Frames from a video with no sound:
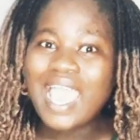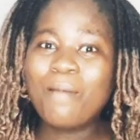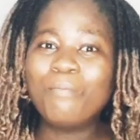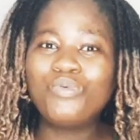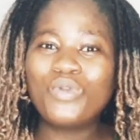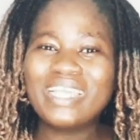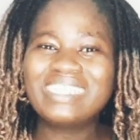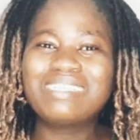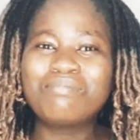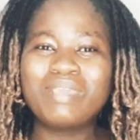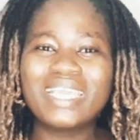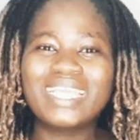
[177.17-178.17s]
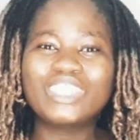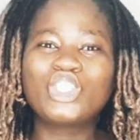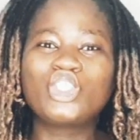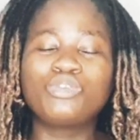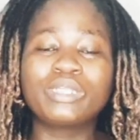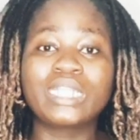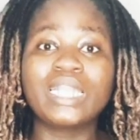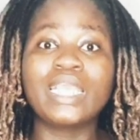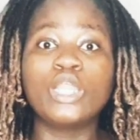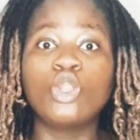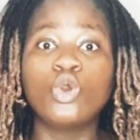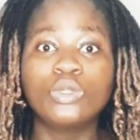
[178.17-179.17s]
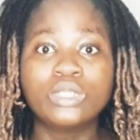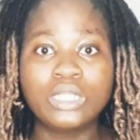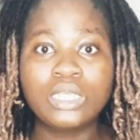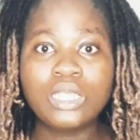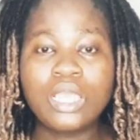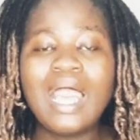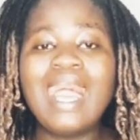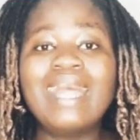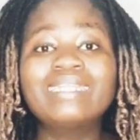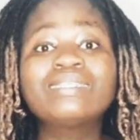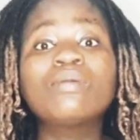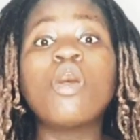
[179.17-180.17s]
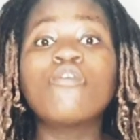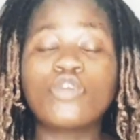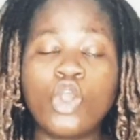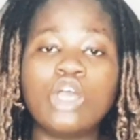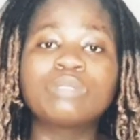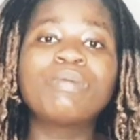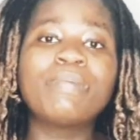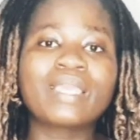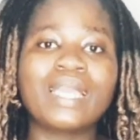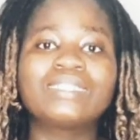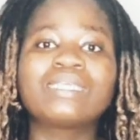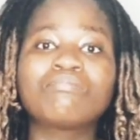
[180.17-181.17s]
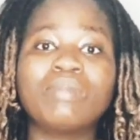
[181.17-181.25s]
breast milk strictly alone. And of course, baby can take